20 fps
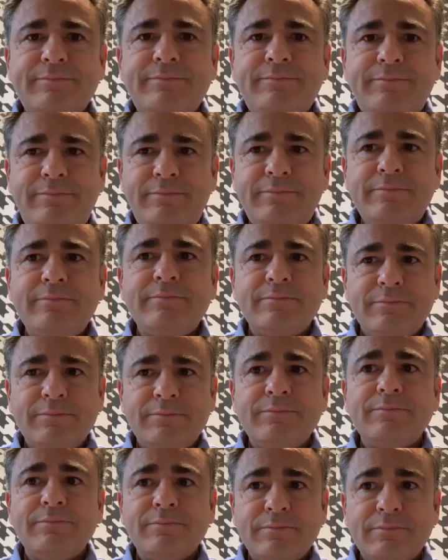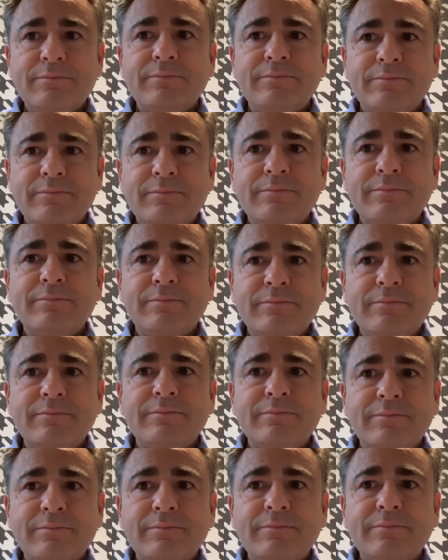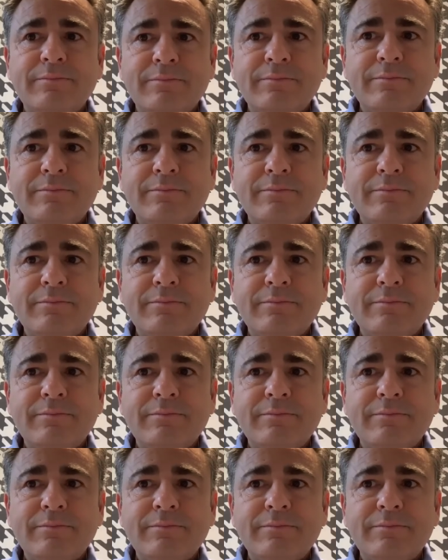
of your eyes, the shape of your